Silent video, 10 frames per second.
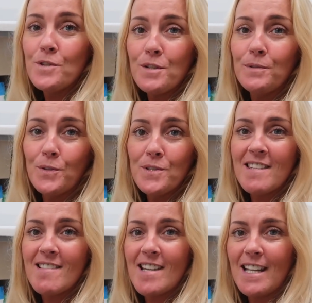we're doing under
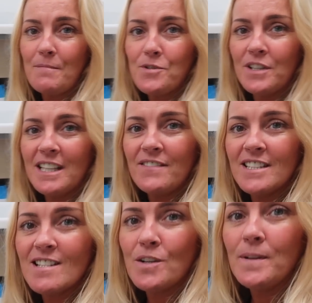the sink. I'm just going to give
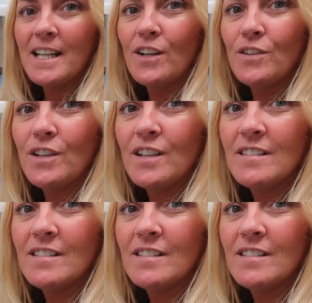you a quick look.